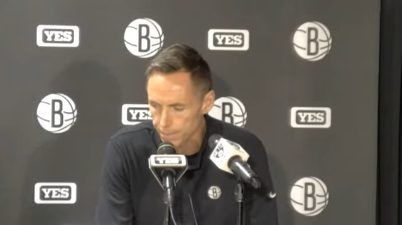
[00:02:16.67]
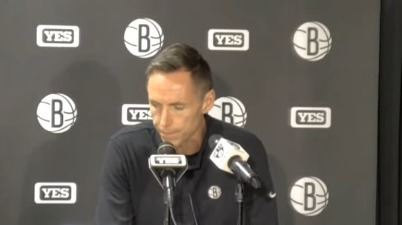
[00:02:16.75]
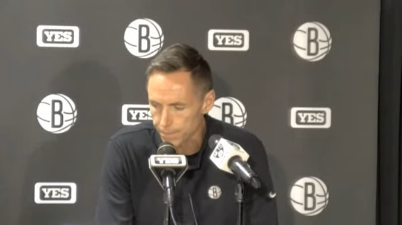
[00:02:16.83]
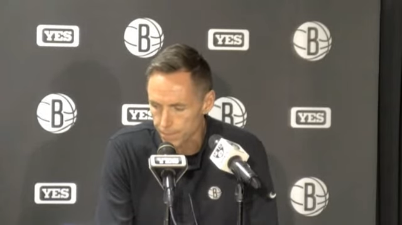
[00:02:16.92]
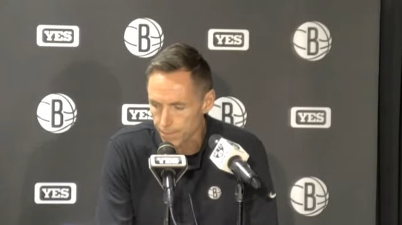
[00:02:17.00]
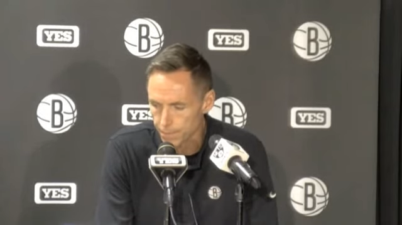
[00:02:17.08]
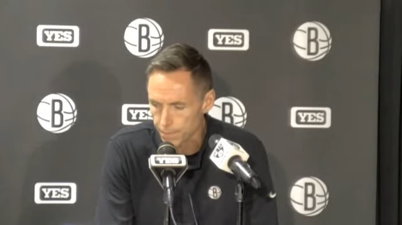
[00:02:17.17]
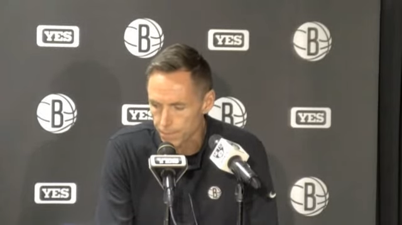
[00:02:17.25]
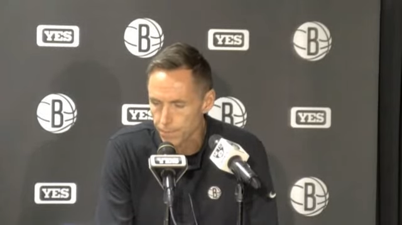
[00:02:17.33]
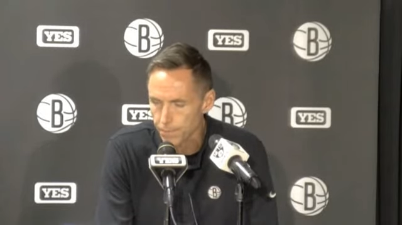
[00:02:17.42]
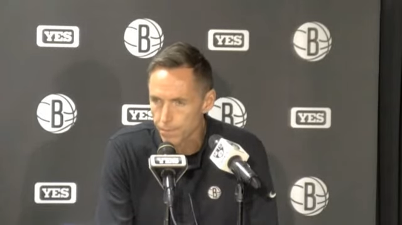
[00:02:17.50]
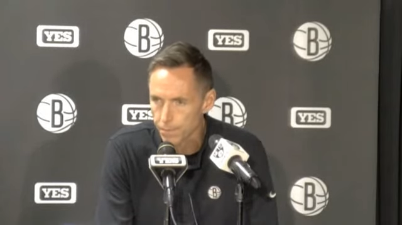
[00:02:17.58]

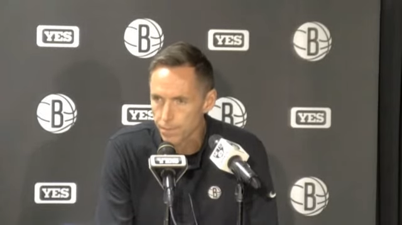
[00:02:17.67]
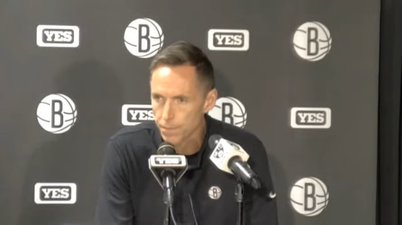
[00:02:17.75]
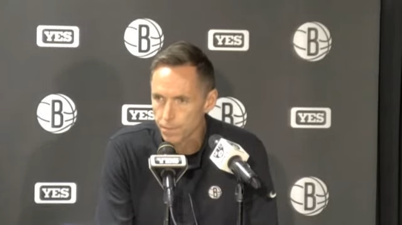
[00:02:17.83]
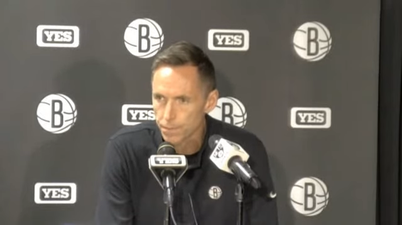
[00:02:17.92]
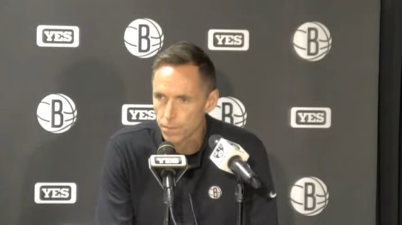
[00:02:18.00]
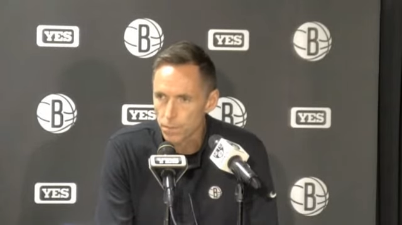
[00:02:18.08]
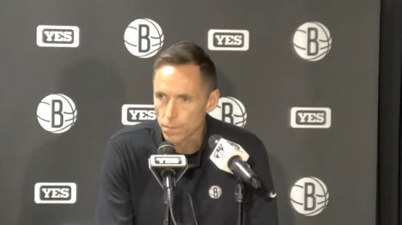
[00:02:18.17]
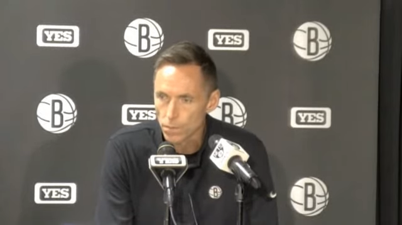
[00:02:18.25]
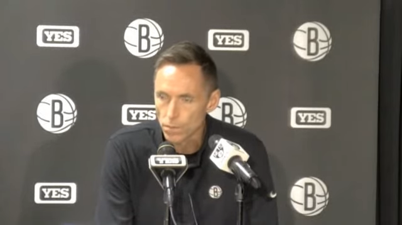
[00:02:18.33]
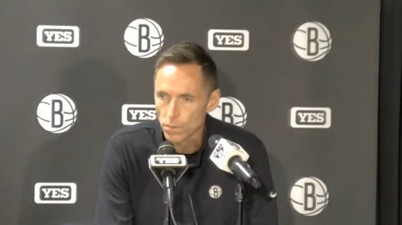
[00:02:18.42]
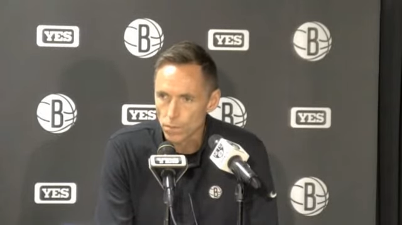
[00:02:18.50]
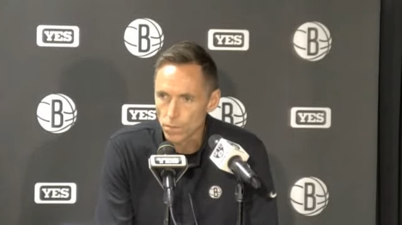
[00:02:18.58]

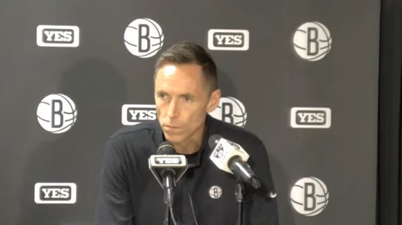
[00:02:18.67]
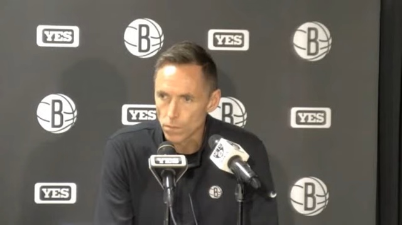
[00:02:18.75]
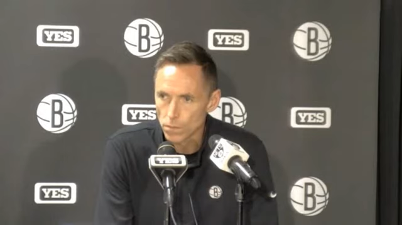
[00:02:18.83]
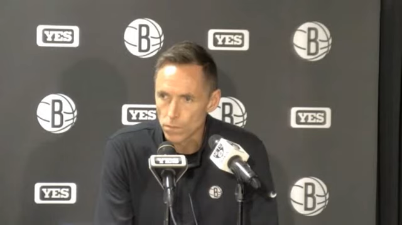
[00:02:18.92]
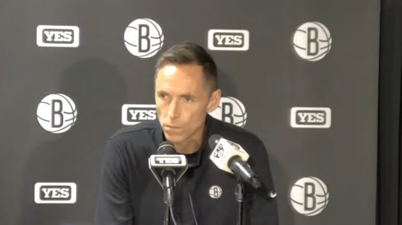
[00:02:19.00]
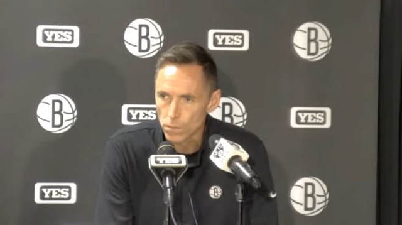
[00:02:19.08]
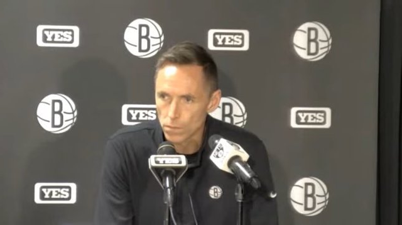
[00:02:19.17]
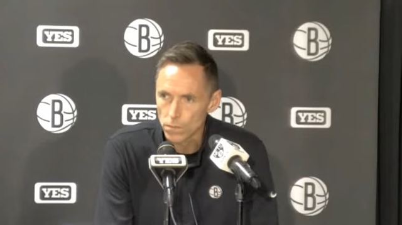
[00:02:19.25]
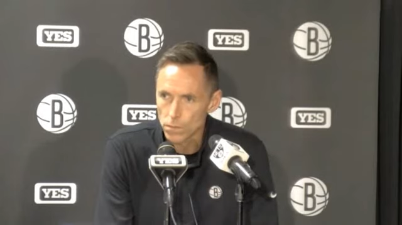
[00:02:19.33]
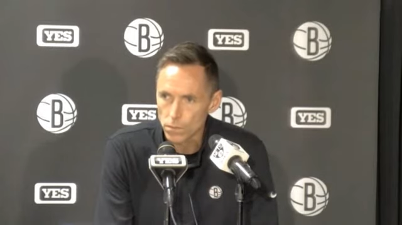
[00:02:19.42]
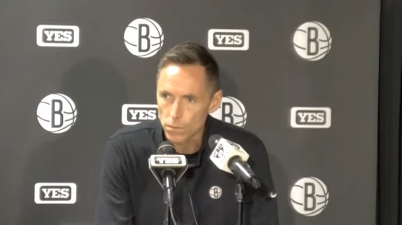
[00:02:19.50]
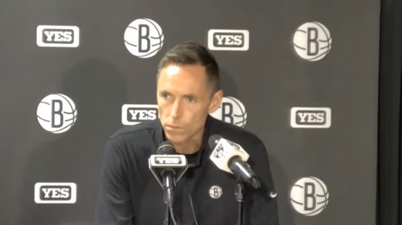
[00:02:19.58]

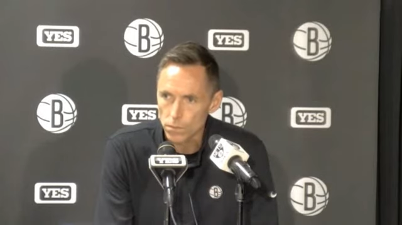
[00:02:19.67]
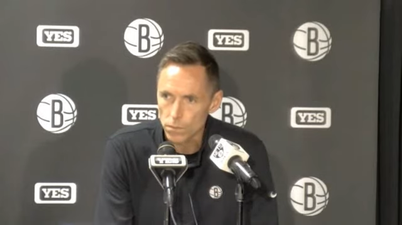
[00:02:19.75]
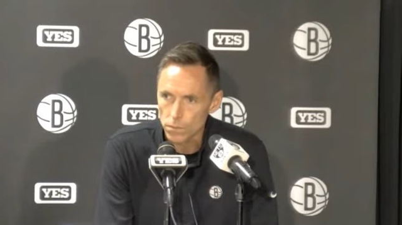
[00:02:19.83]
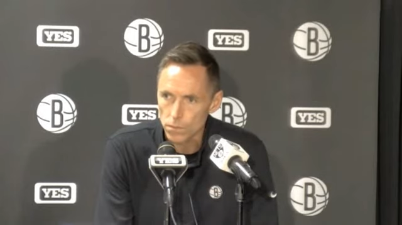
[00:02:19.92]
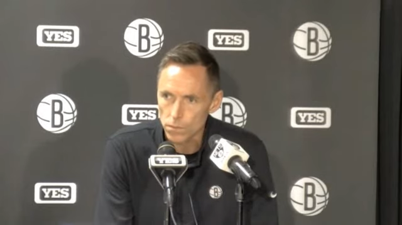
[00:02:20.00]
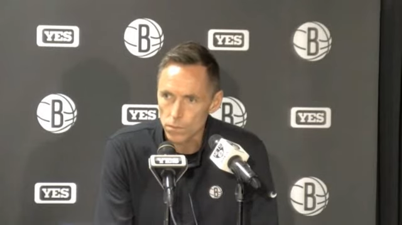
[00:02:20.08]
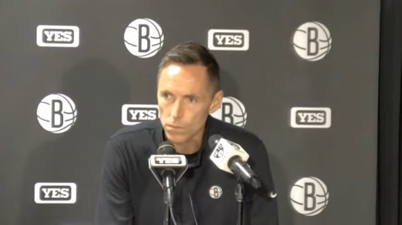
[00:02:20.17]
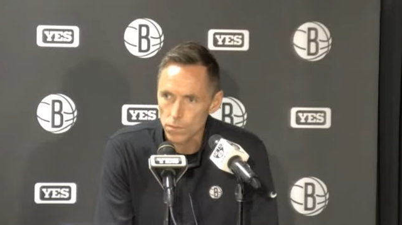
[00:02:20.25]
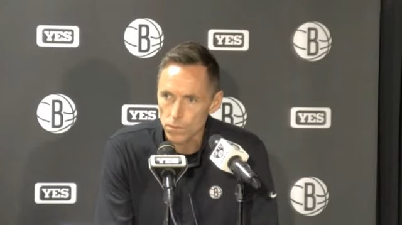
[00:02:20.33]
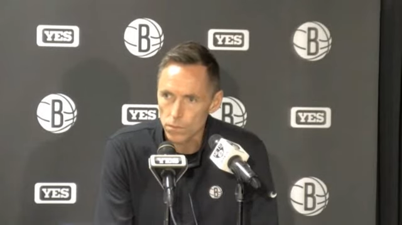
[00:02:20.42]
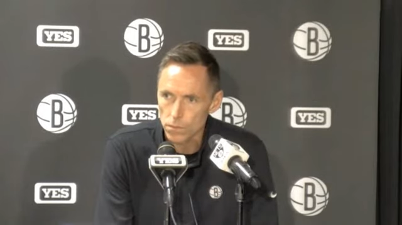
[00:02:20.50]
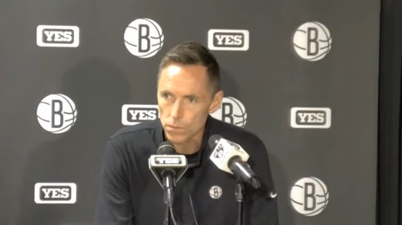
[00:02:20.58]

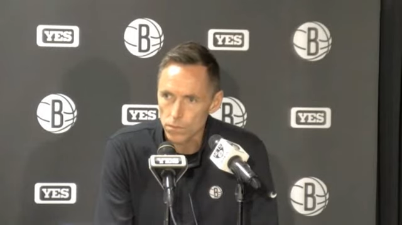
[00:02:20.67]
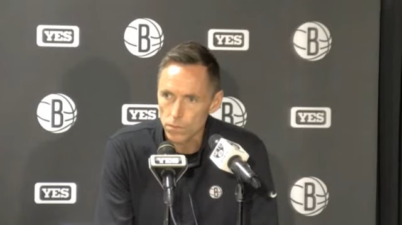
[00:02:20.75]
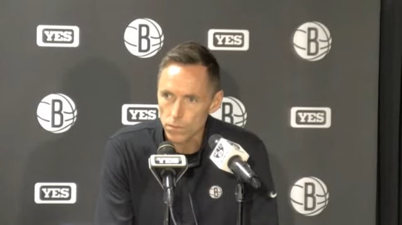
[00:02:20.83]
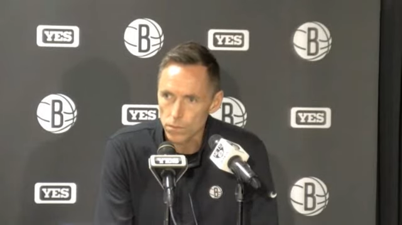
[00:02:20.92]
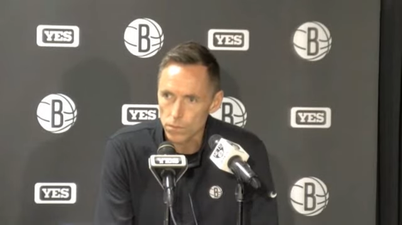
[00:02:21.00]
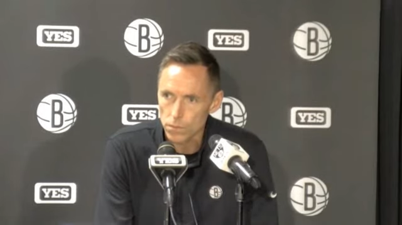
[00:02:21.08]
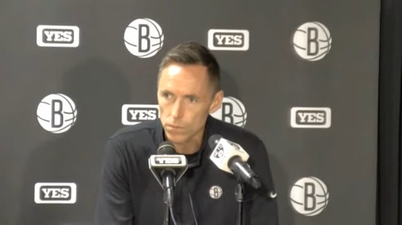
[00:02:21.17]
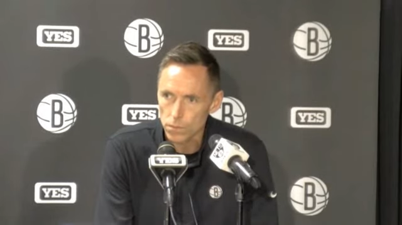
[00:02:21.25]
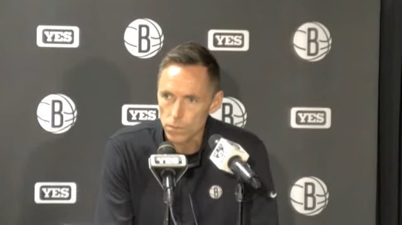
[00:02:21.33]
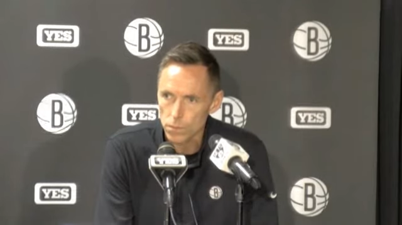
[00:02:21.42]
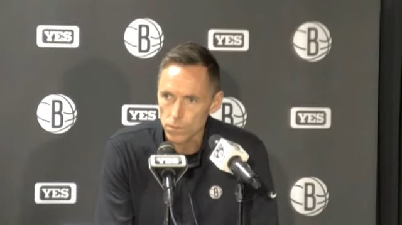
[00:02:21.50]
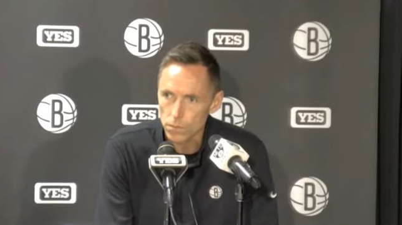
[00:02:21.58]

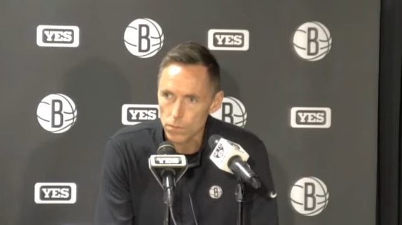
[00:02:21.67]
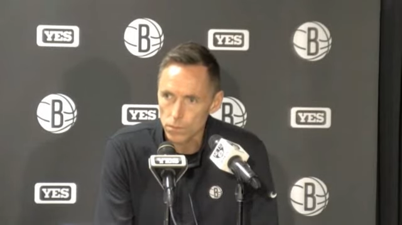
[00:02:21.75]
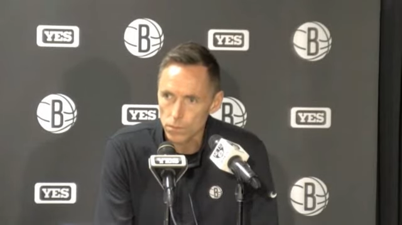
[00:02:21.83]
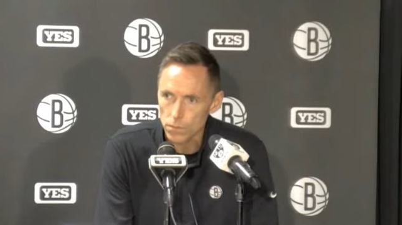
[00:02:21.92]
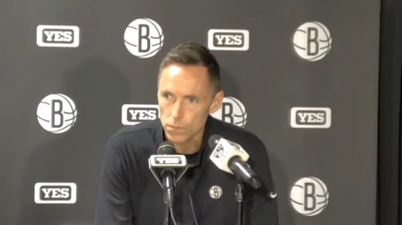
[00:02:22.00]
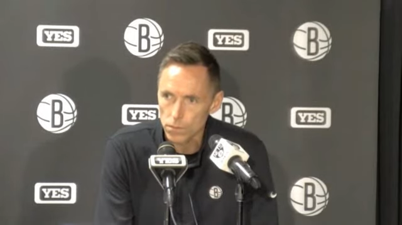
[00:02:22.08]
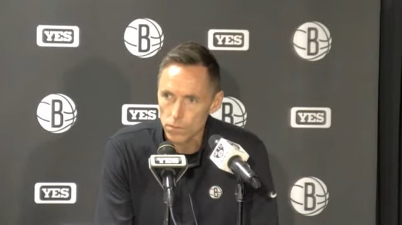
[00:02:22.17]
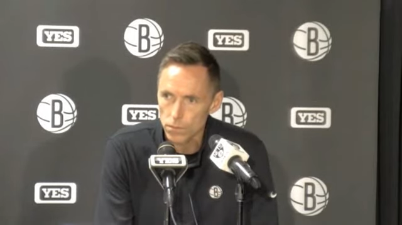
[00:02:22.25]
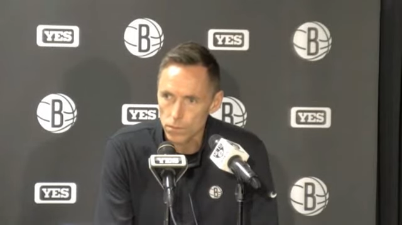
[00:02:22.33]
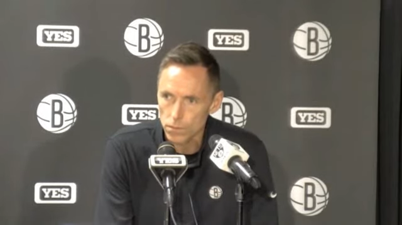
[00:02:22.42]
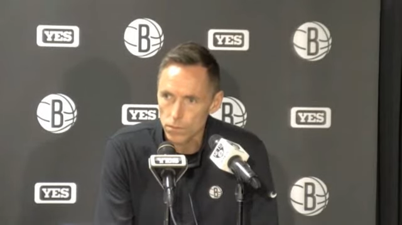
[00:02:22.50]
(silence)